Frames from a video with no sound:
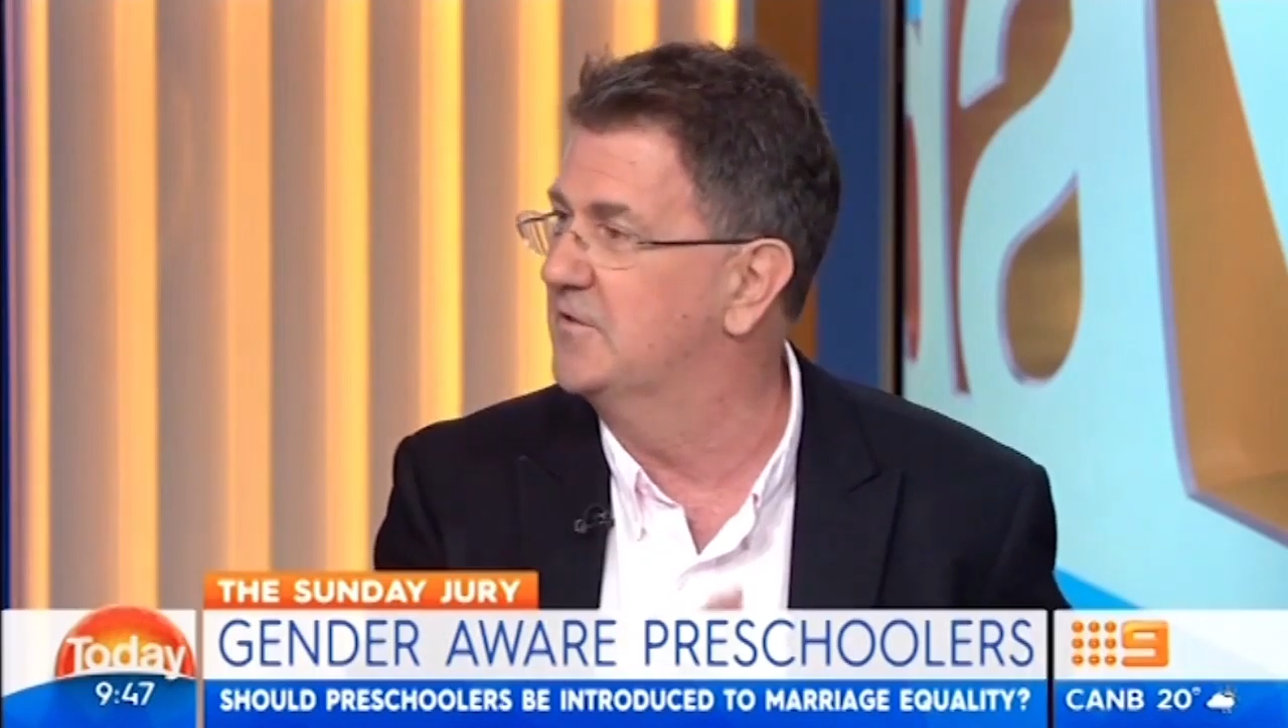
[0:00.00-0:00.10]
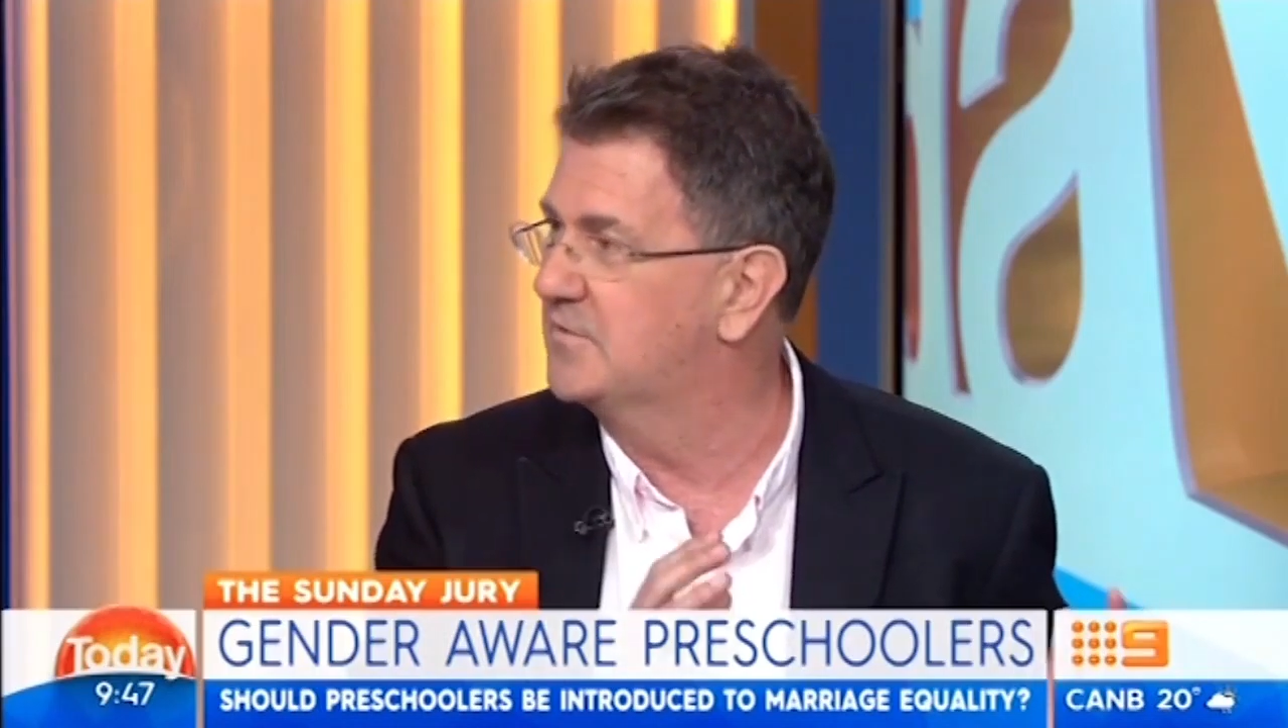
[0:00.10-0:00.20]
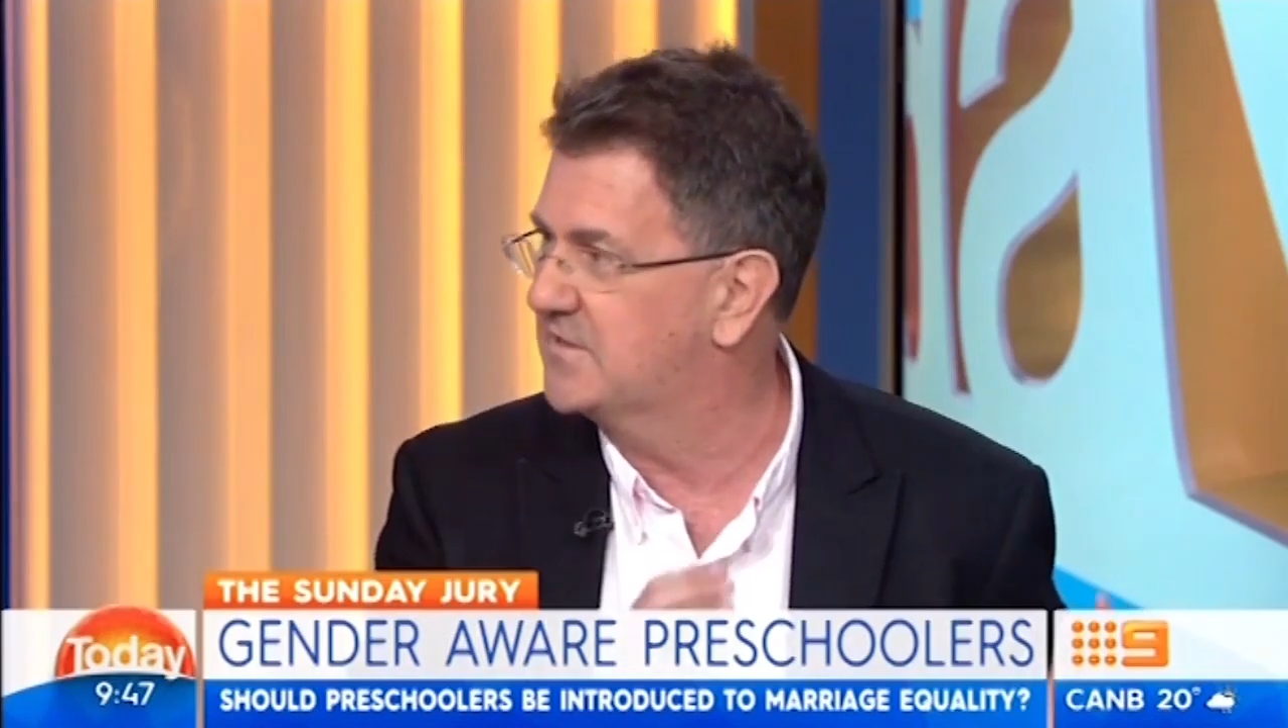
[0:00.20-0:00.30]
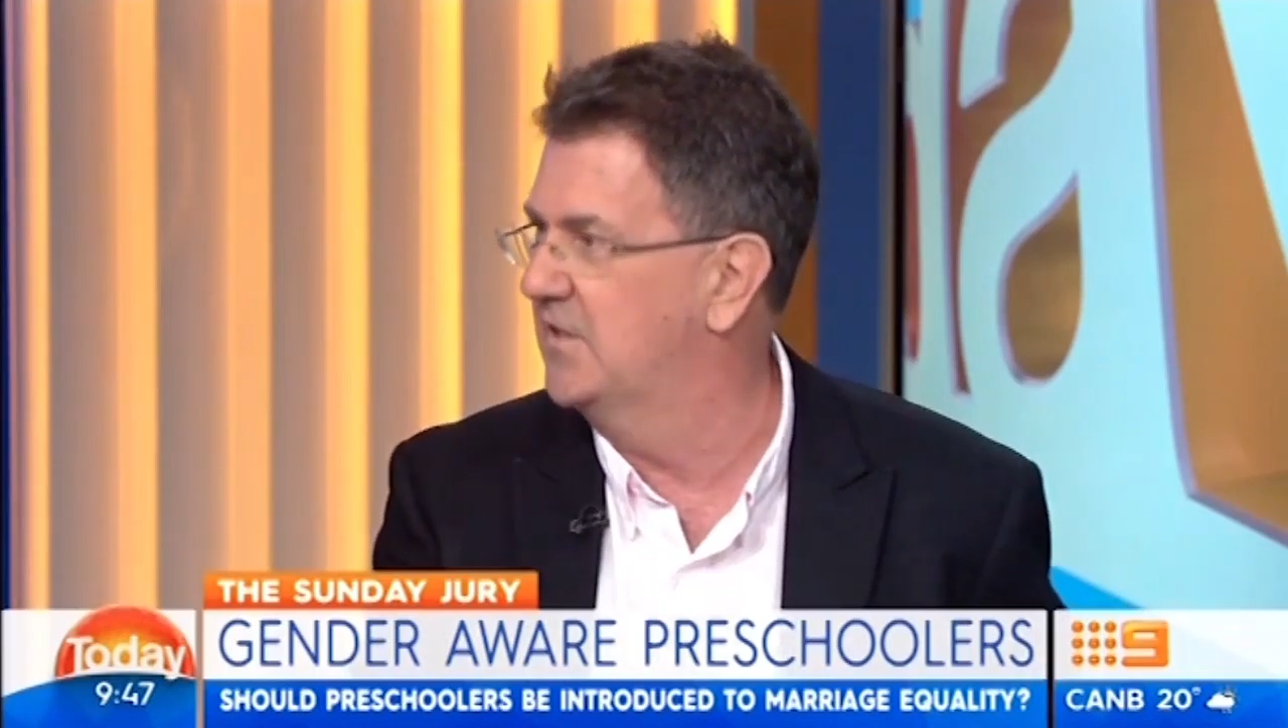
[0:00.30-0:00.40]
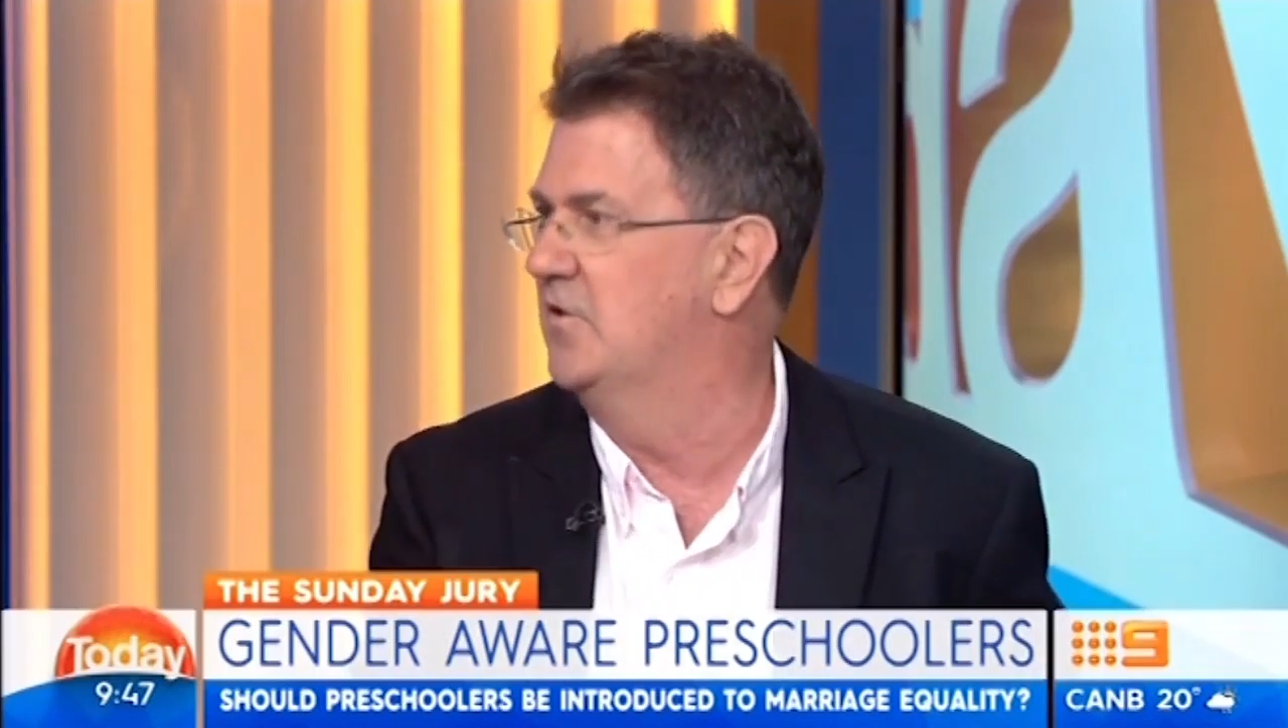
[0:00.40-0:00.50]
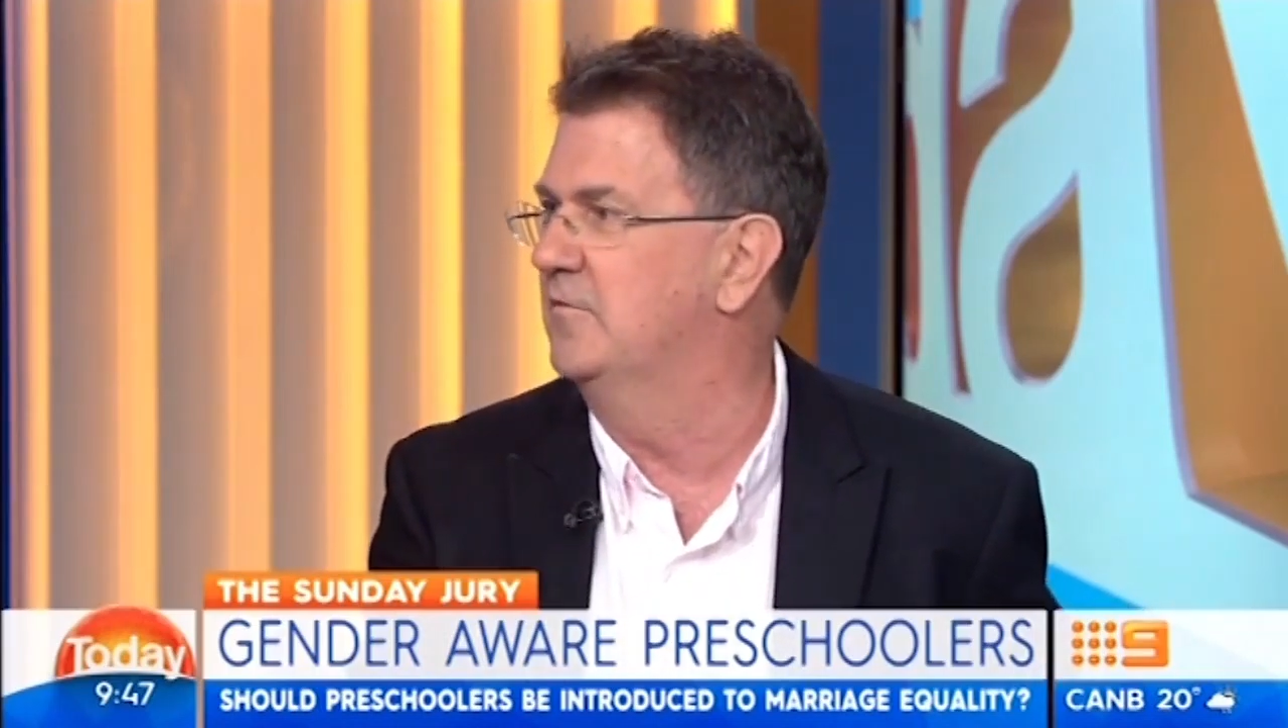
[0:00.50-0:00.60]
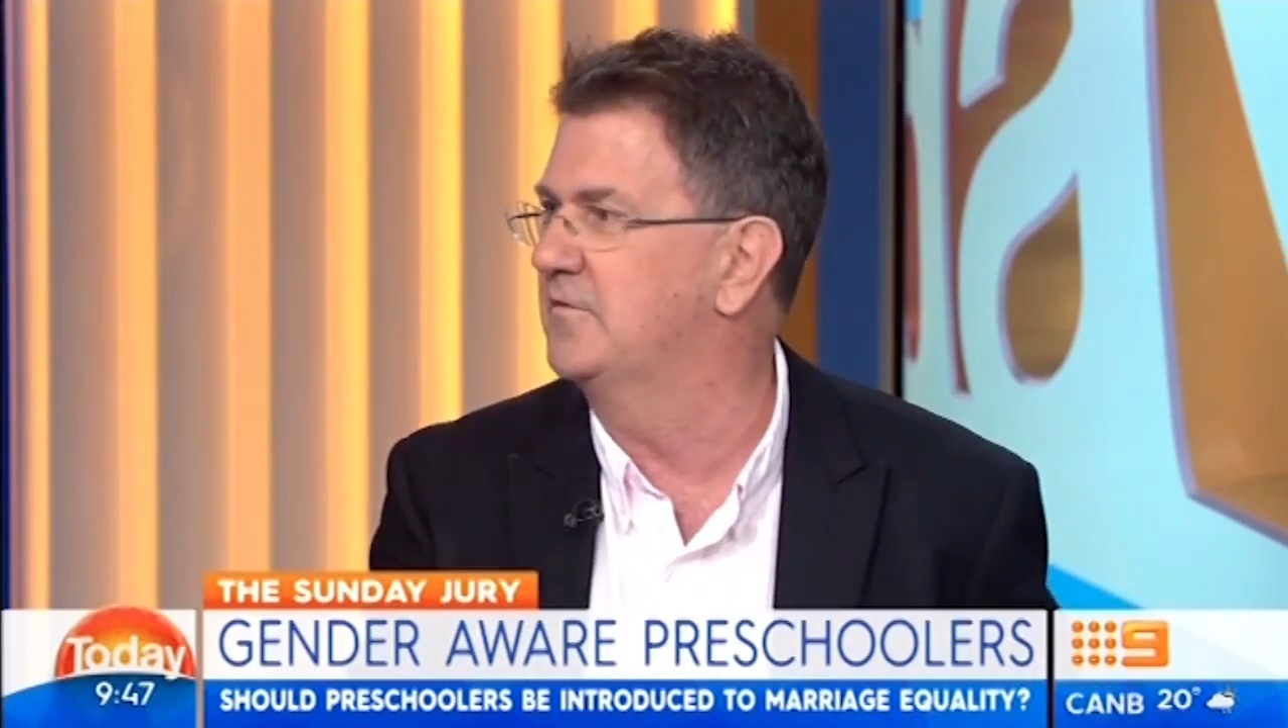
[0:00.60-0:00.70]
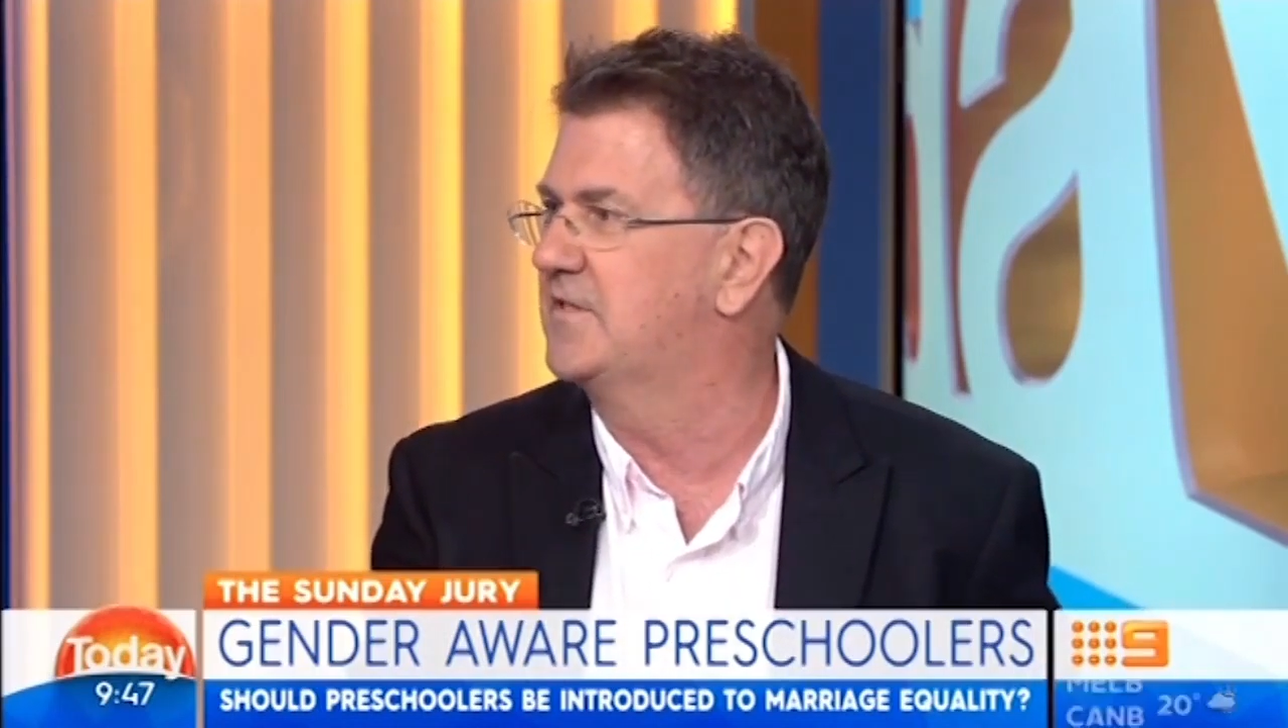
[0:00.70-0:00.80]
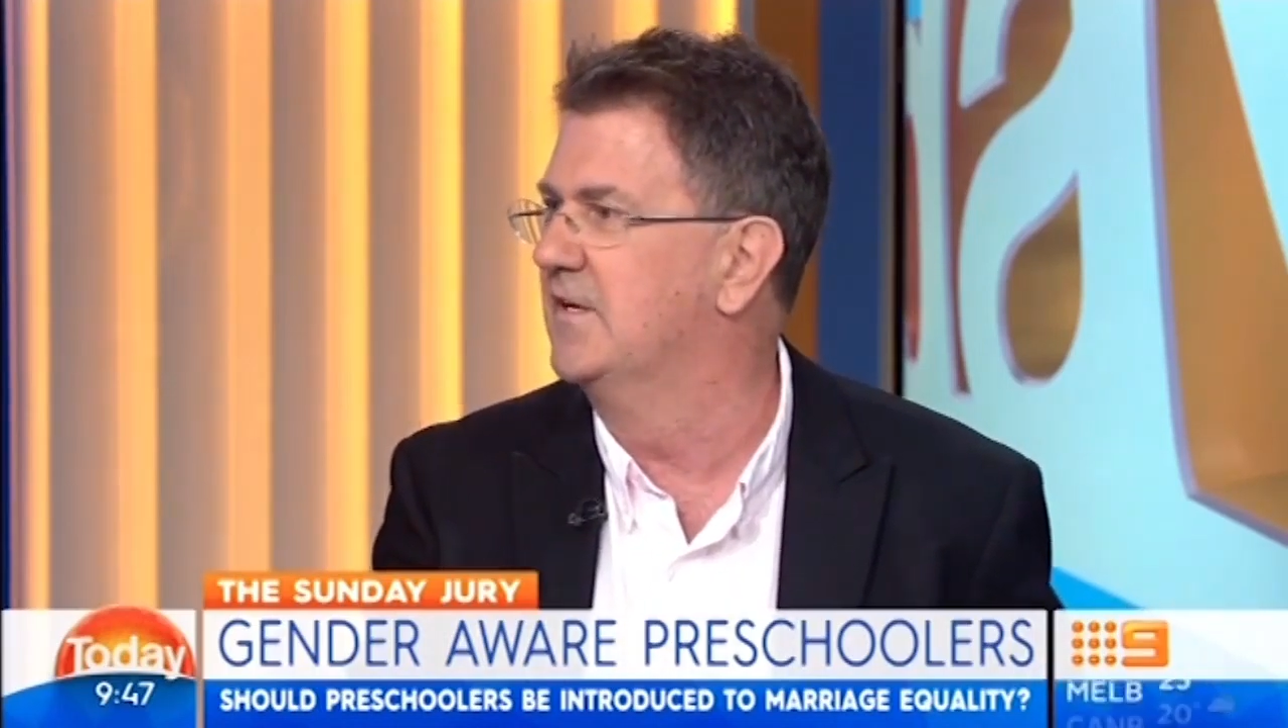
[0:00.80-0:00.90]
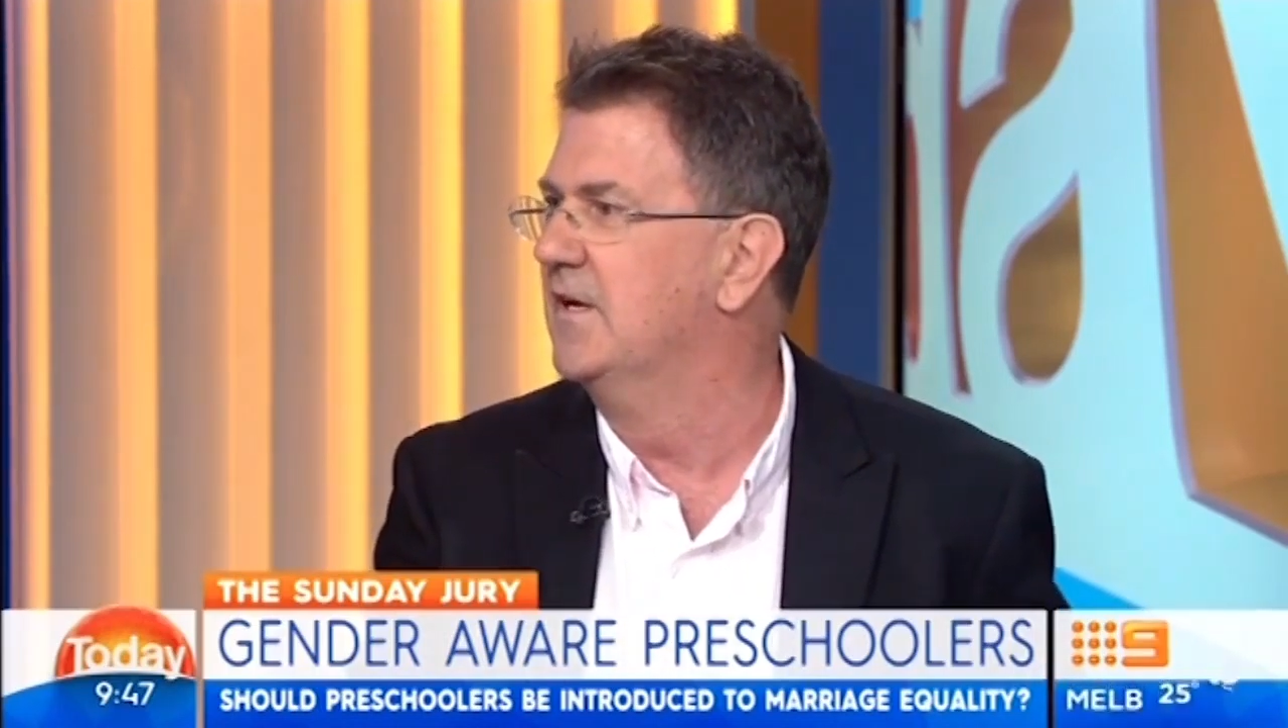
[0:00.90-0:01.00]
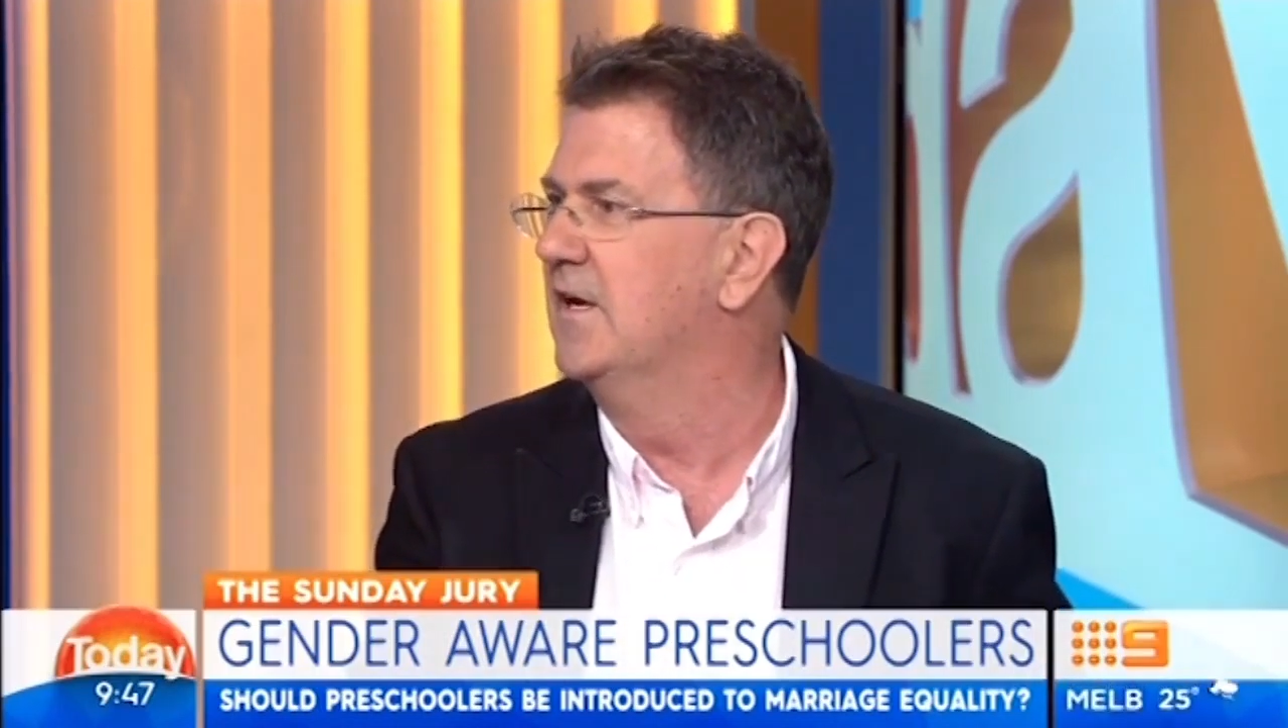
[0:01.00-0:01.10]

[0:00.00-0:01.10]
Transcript: themselves?